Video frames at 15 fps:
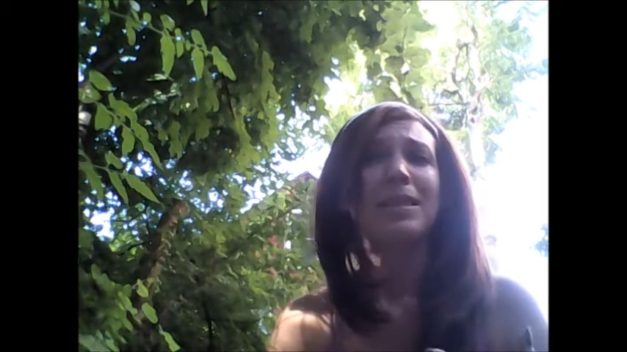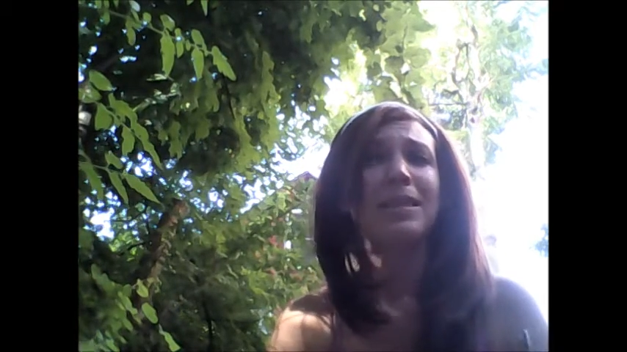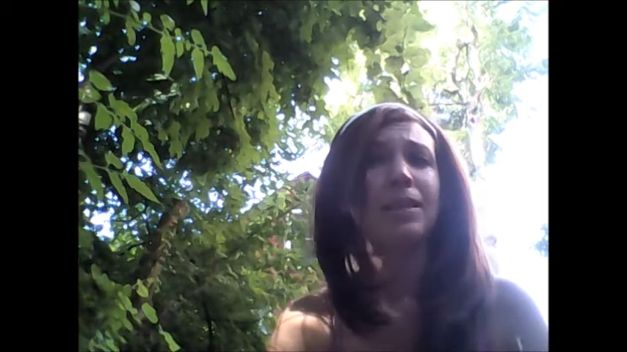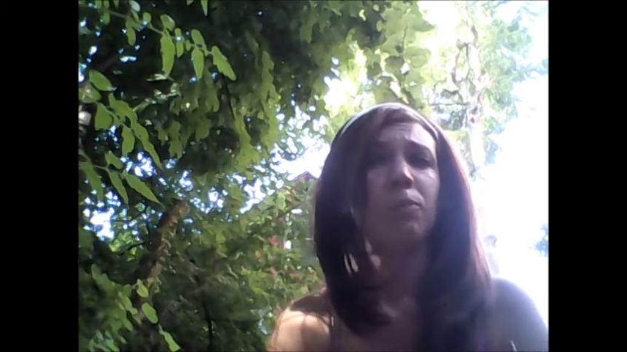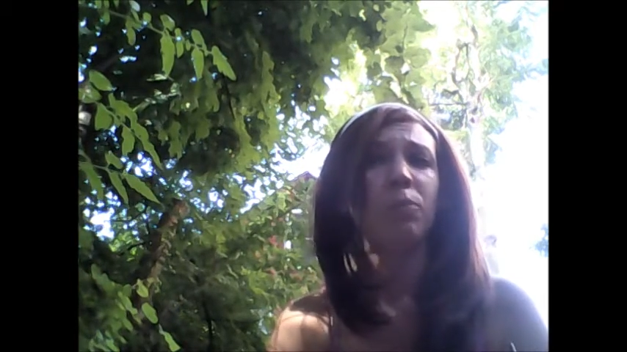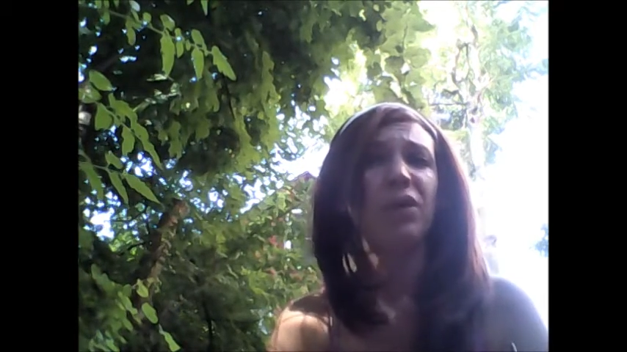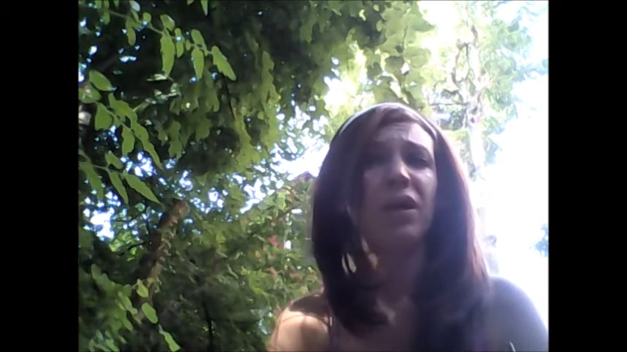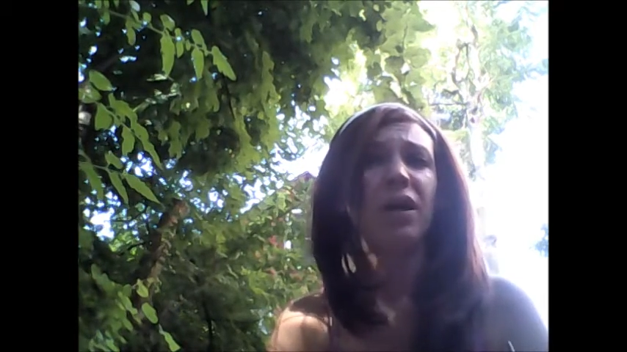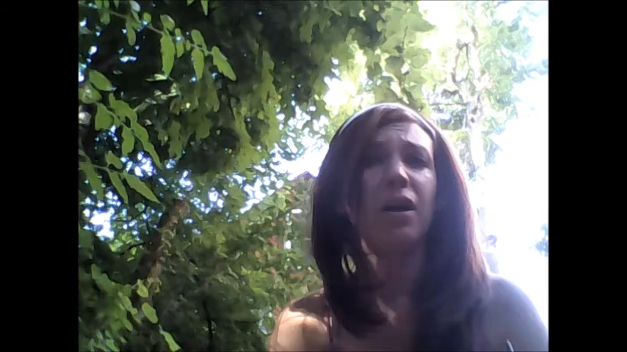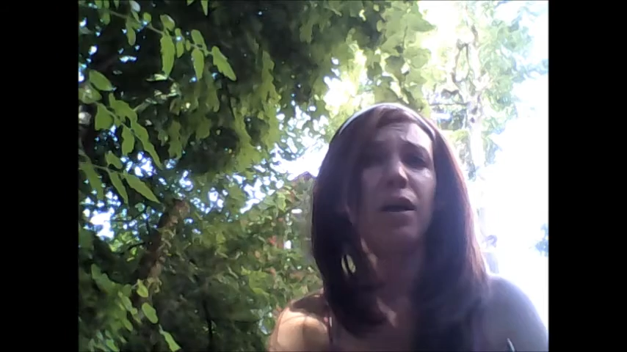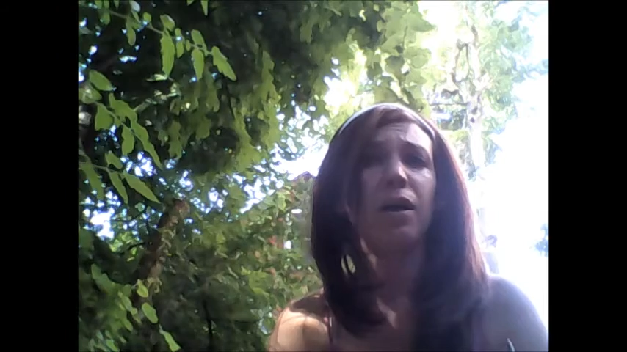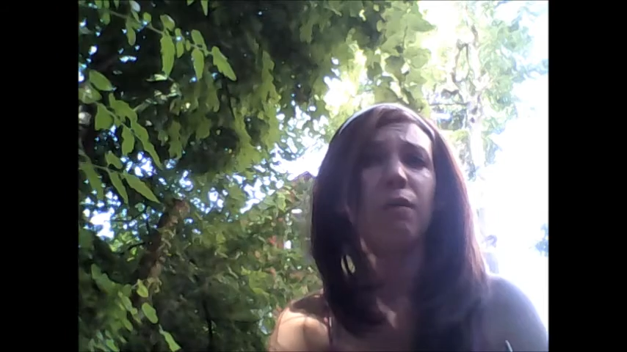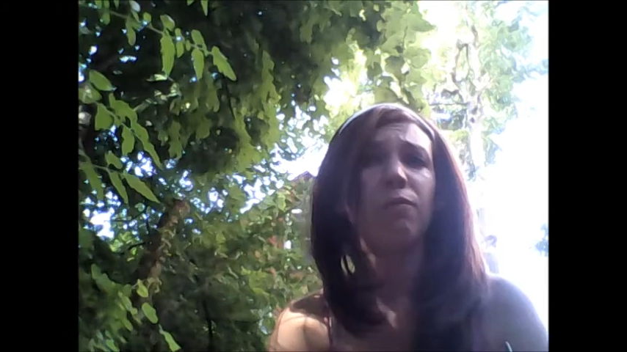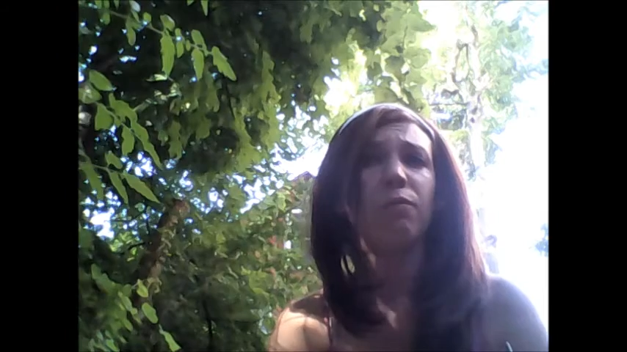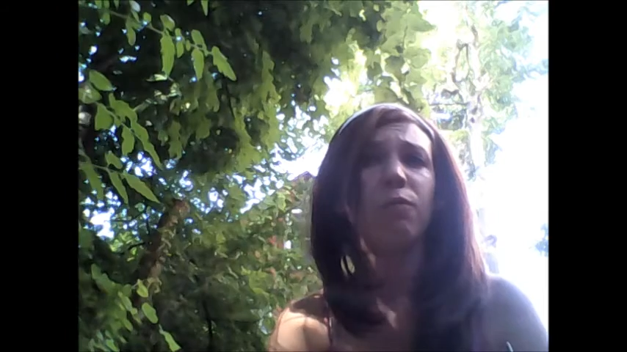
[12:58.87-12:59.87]
deep
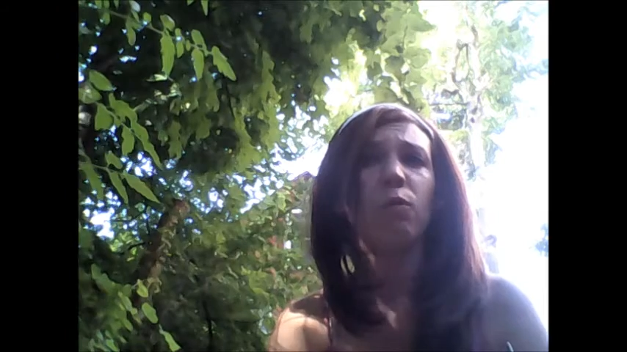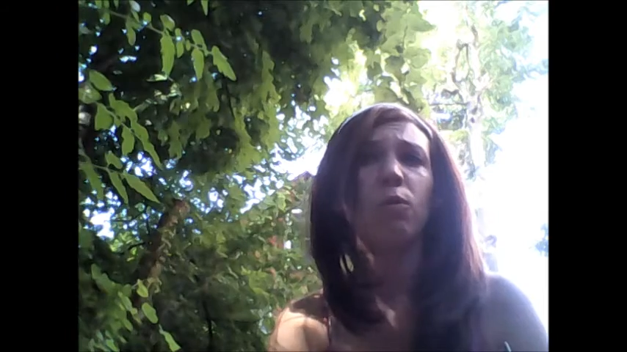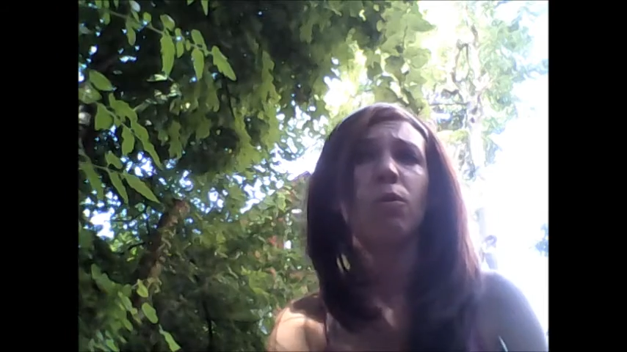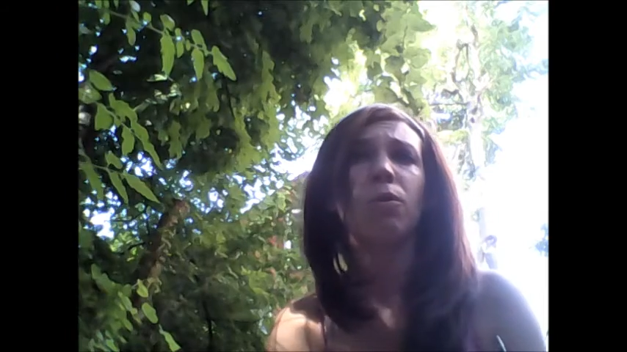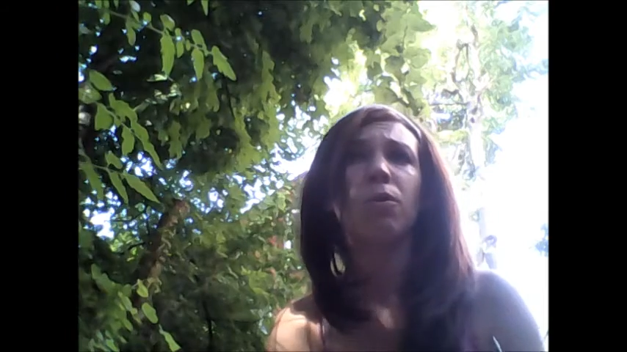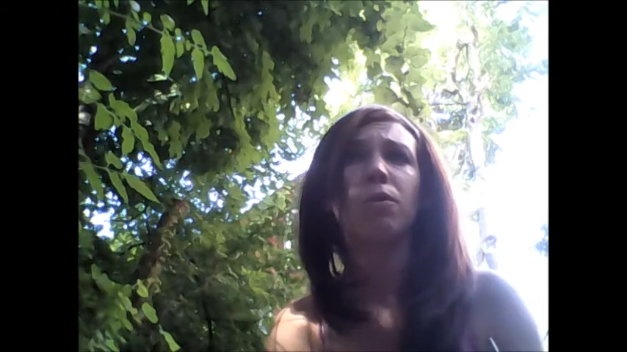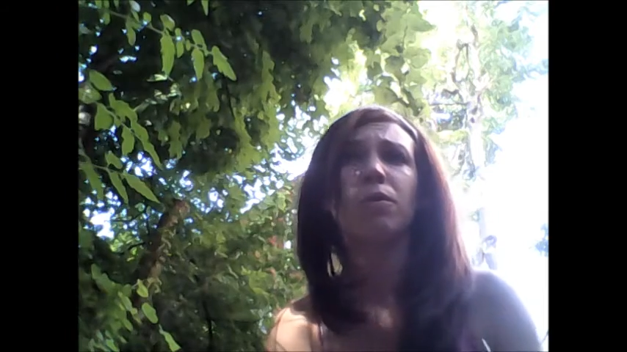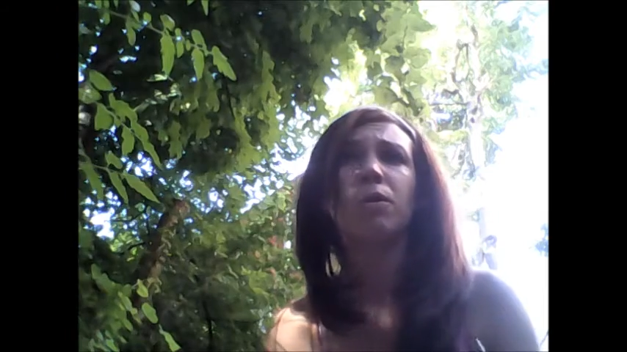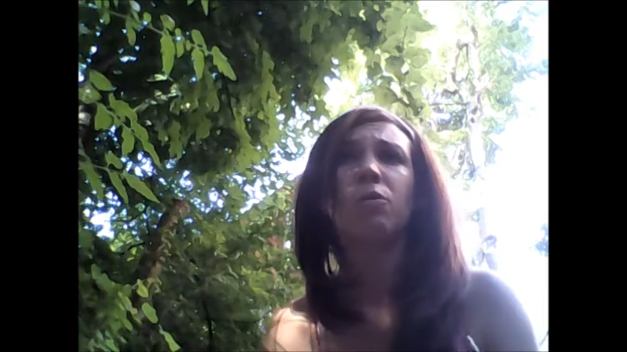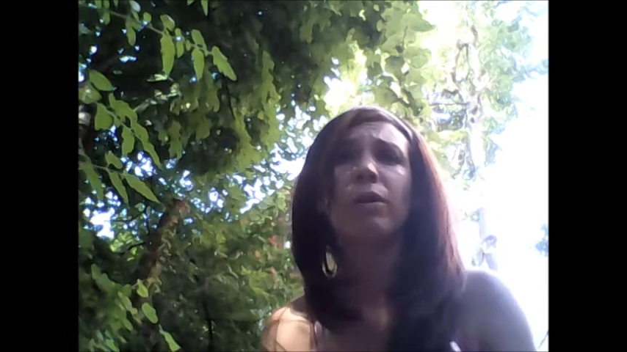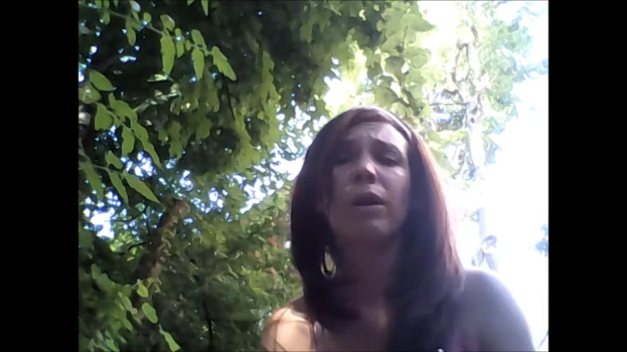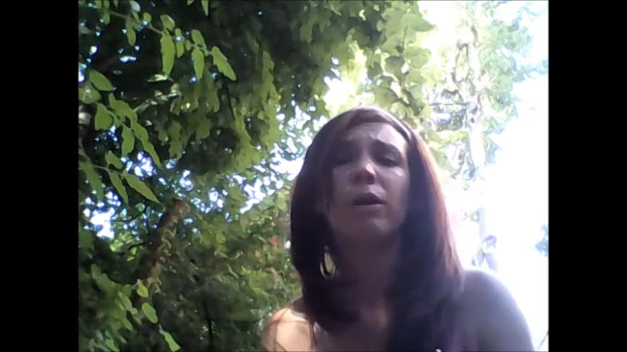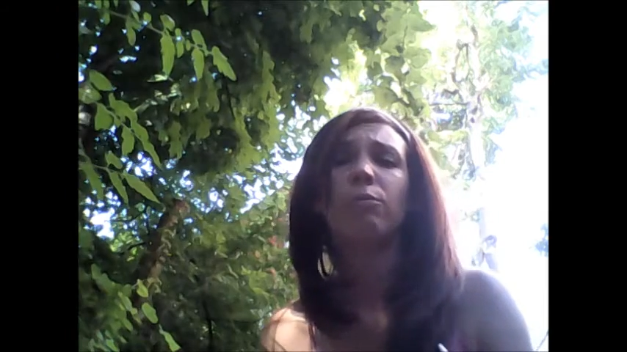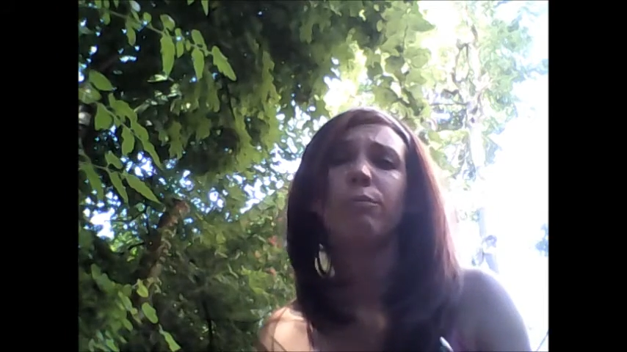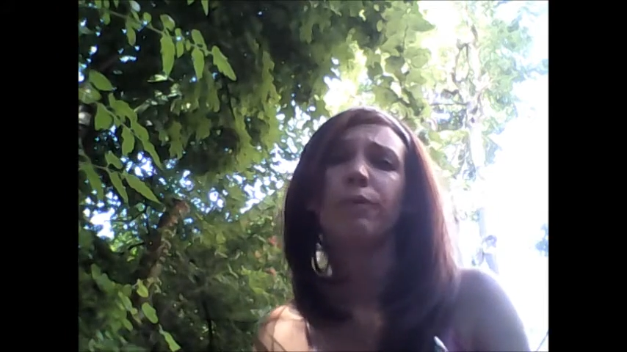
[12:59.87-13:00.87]
enough or the
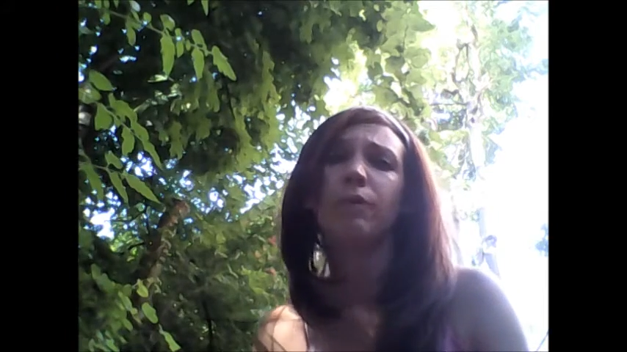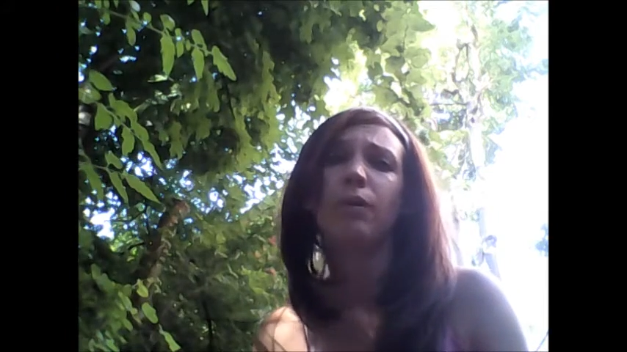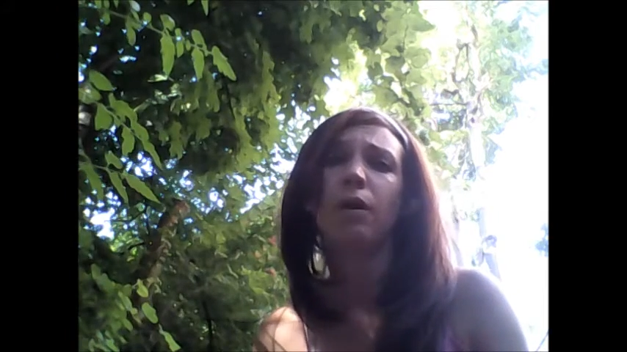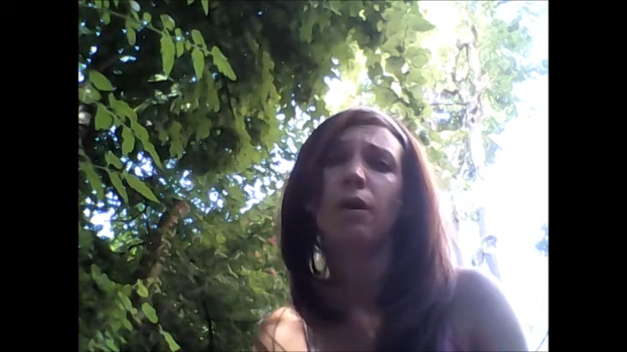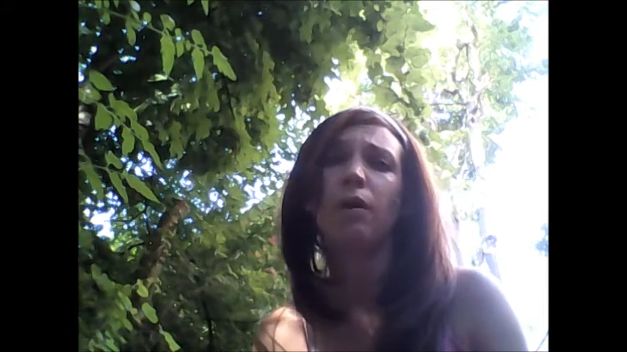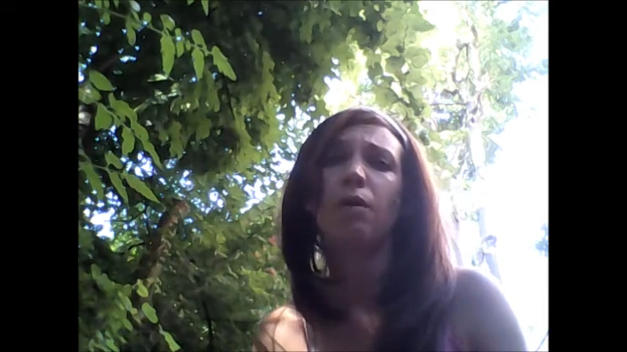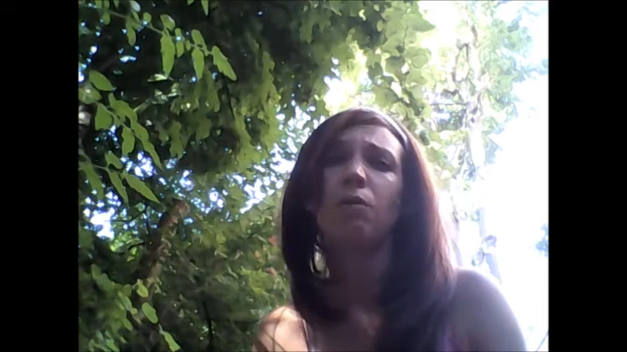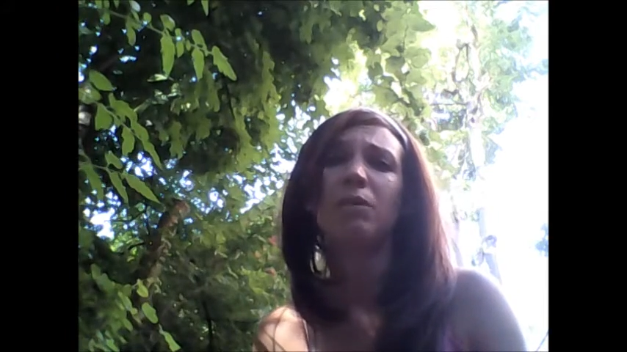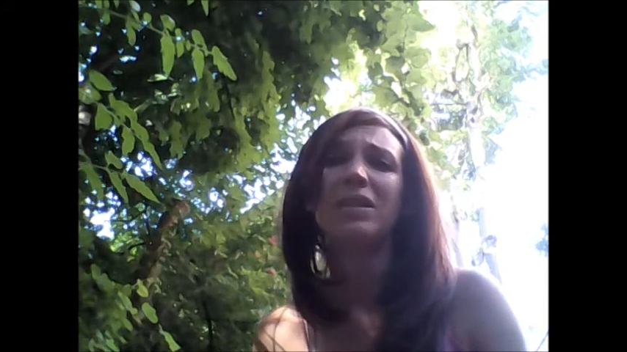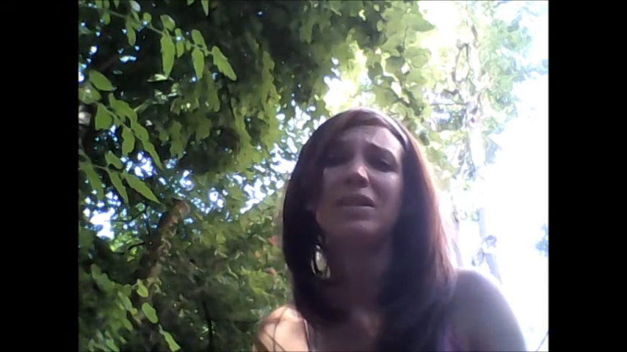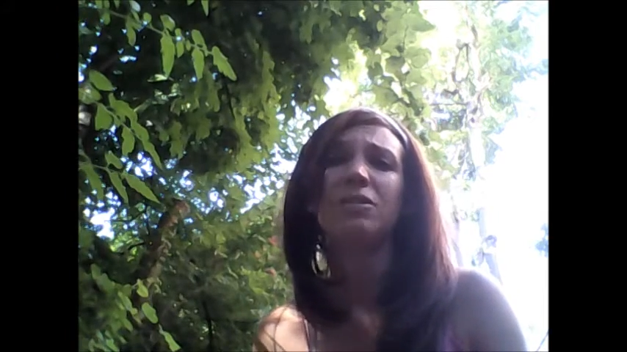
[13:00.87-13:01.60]
ground below